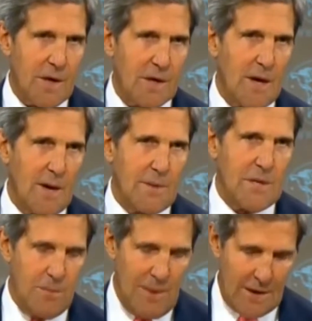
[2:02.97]
of our
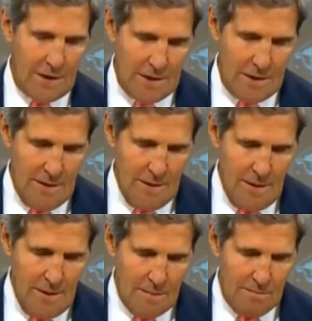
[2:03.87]
common humanity
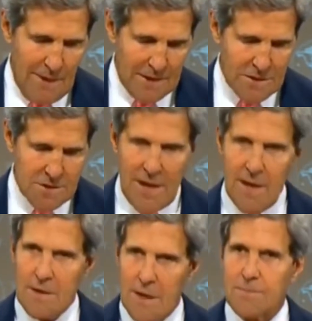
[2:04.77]
must
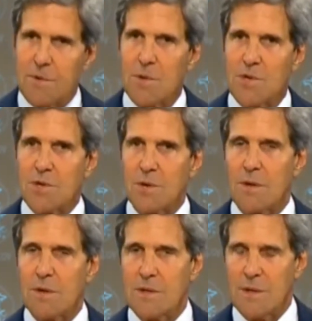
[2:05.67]
stand up to
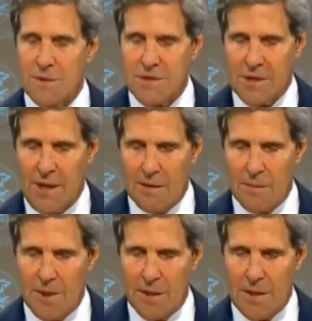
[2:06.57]
assure that there is
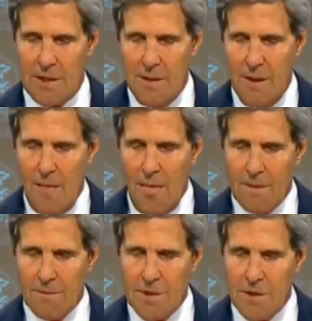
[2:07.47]
accountability
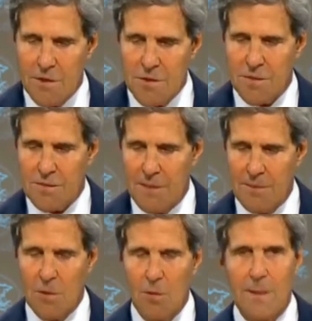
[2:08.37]
for the use of
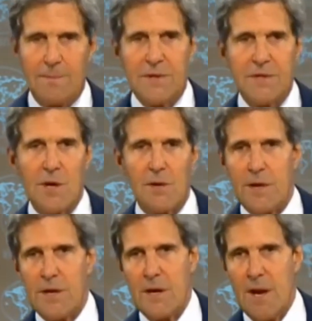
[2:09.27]
chemical weapons so
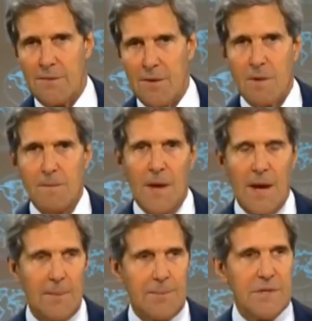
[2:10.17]
that it never
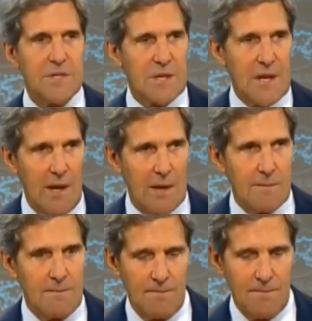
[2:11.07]
happens again.